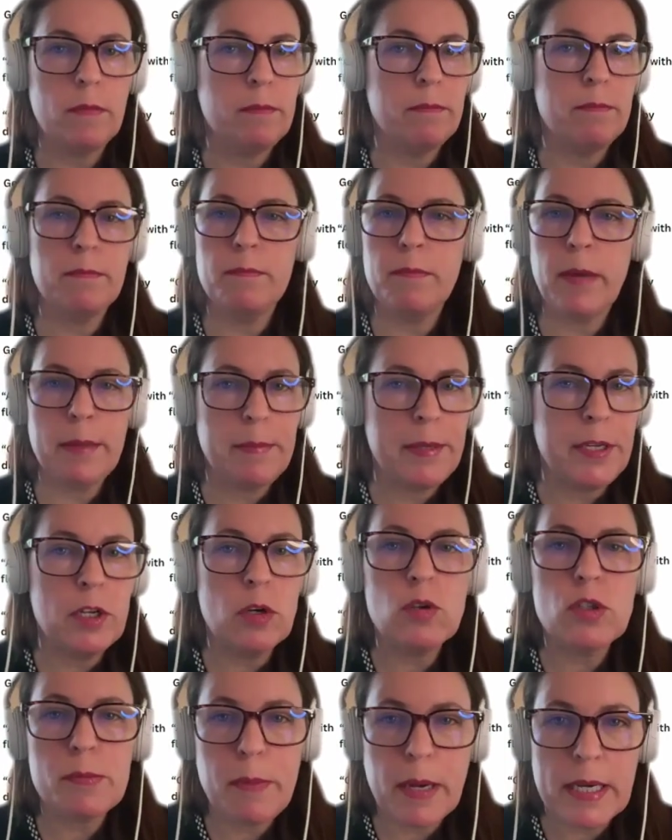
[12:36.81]
maybe
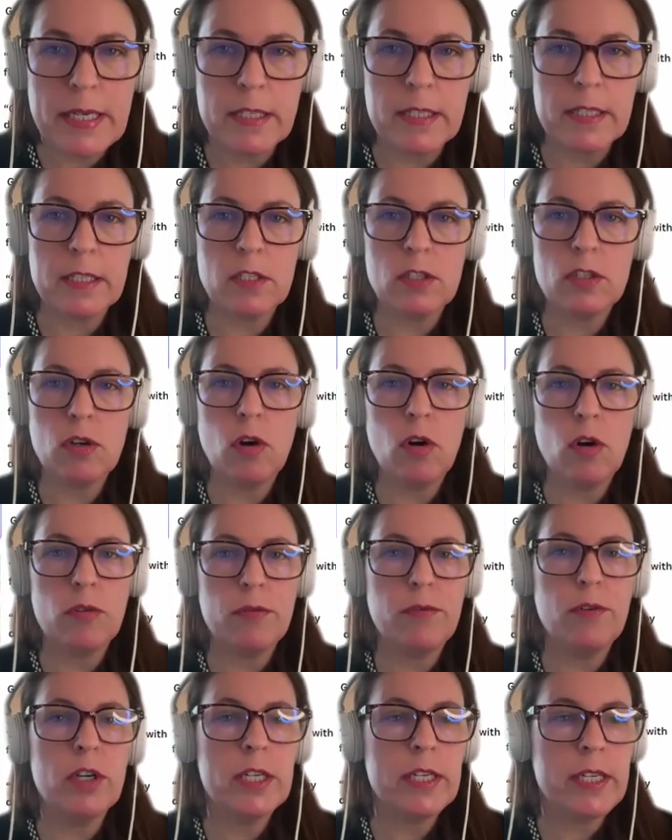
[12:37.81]
those patterns or
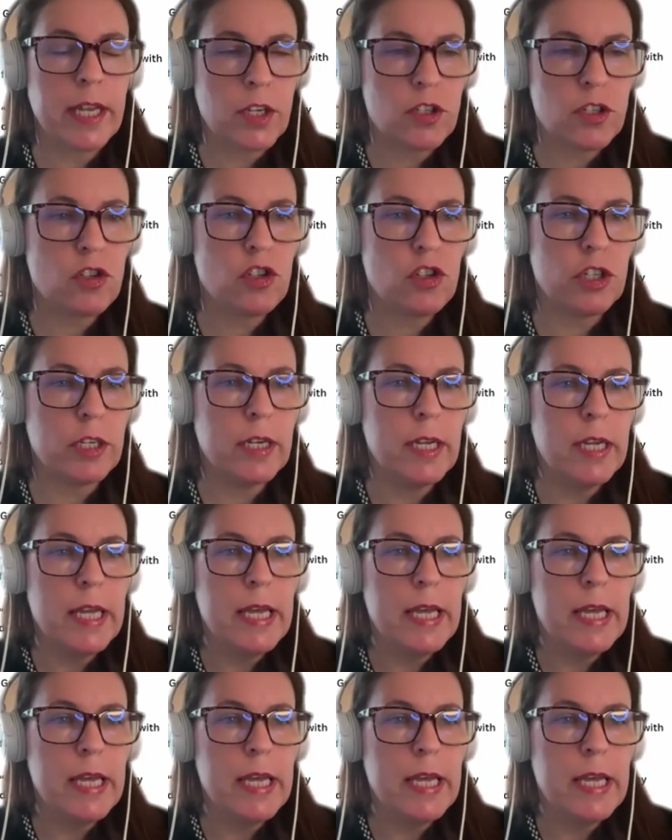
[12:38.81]
for the texture.